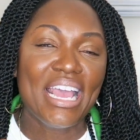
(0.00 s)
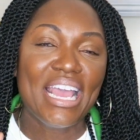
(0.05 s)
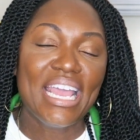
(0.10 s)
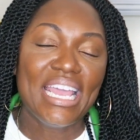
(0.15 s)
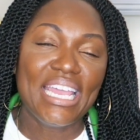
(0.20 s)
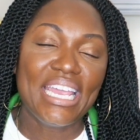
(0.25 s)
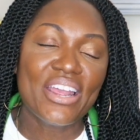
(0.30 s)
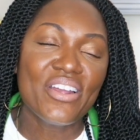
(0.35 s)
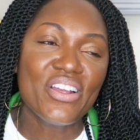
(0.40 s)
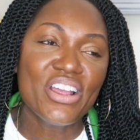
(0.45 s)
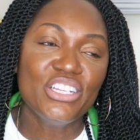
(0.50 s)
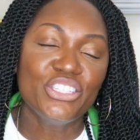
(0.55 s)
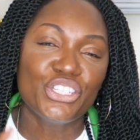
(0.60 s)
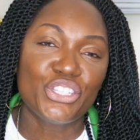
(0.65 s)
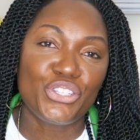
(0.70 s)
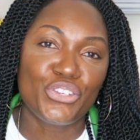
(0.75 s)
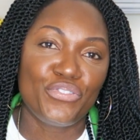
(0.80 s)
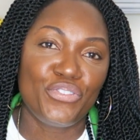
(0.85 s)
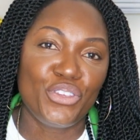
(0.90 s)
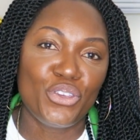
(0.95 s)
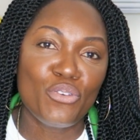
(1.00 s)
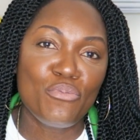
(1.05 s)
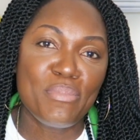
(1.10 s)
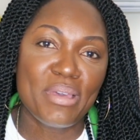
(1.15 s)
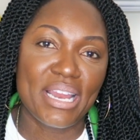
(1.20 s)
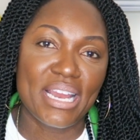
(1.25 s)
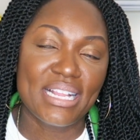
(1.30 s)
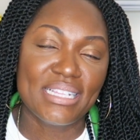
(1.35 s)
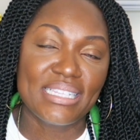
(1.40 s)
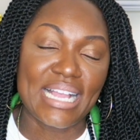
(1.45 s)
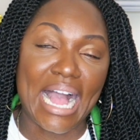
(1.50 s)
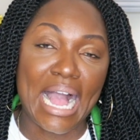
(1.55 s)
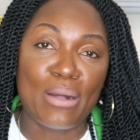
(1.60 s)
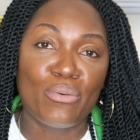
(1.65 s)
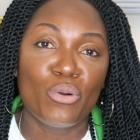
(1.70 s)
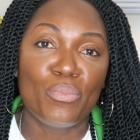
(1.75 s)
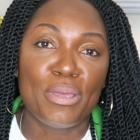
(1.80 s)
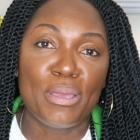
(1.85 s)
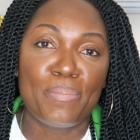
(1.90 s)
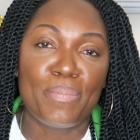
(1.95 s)
Here in just a few minutes,
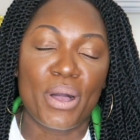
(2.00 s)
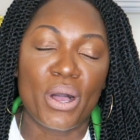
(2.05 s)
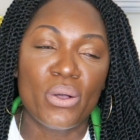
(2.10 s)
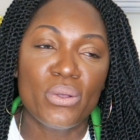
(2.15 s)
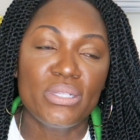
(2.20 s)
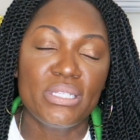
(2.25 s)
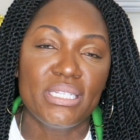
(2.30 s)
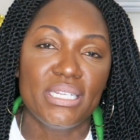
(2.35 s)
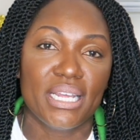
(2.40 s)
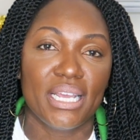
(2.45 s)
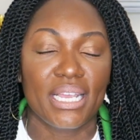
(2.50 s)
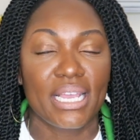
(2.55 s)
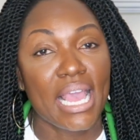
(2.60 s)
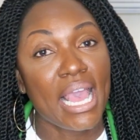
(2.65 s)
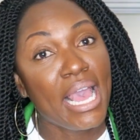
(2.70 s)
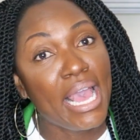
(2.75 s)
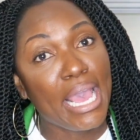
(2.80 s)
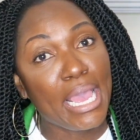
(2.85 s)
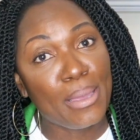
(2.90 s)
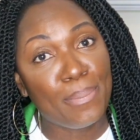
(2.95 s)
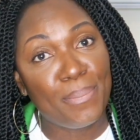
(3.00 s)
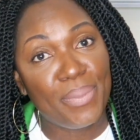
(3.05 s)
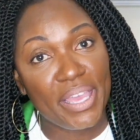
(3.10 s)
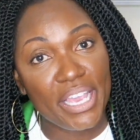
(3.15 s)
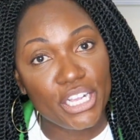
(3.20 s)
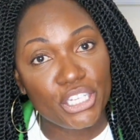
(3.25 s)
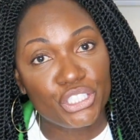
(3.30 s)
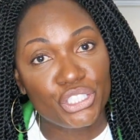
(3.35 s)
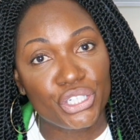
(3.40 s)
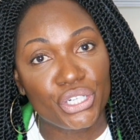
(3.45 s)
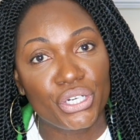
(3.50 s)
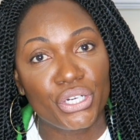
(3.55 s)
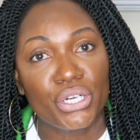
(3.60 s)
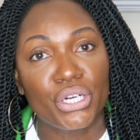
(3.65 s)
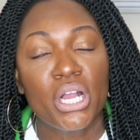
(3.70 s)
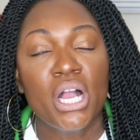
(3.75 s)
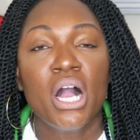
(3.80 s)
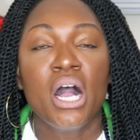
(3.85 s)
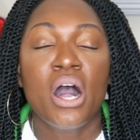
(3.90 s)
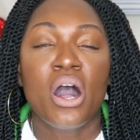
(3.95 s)
I will be posting a
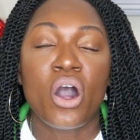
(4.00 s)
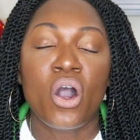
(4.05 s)
picture